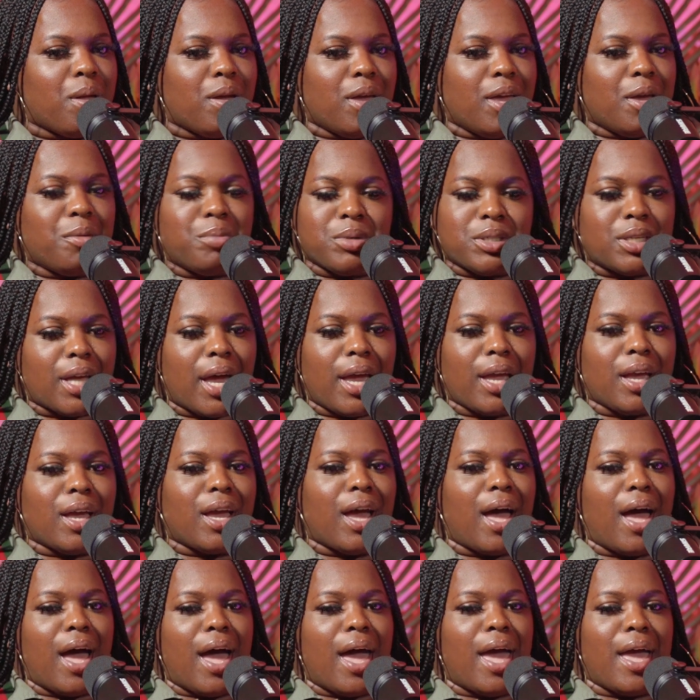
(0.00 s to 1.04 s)
it was like,
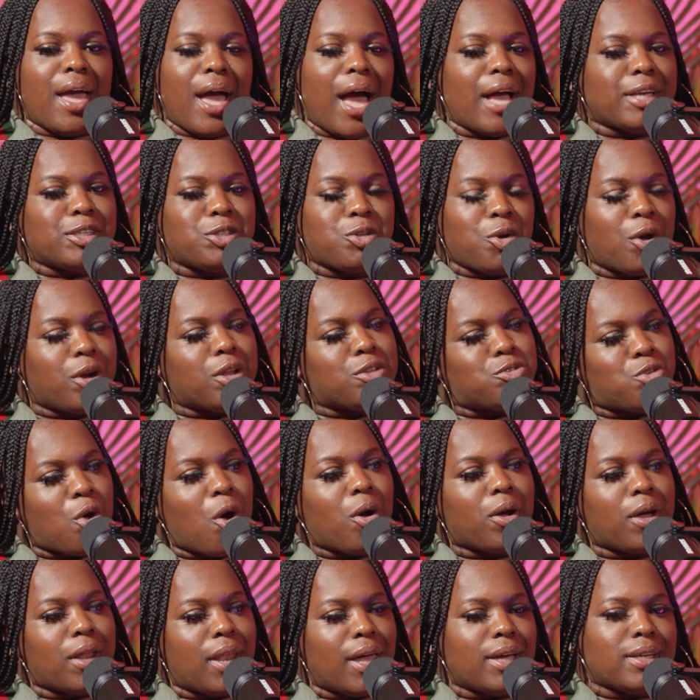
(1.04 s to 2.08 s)
I started
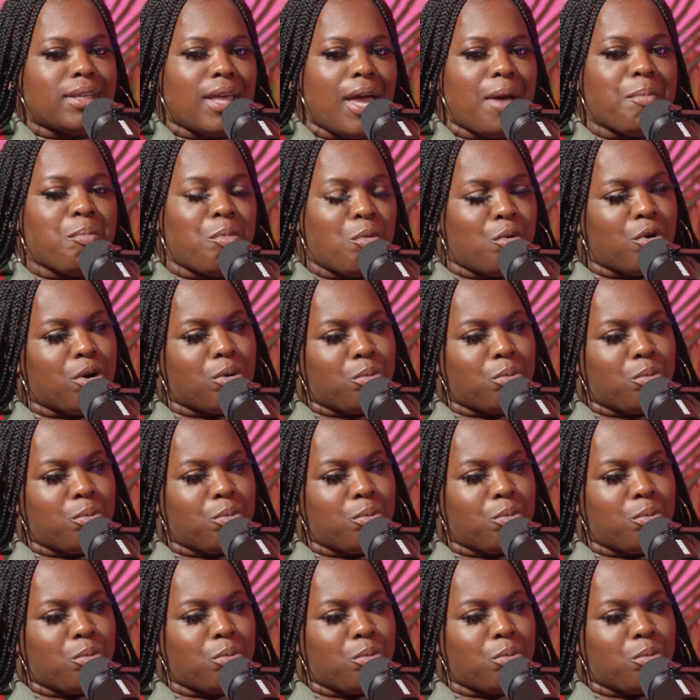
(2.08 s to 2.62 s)
talking like that more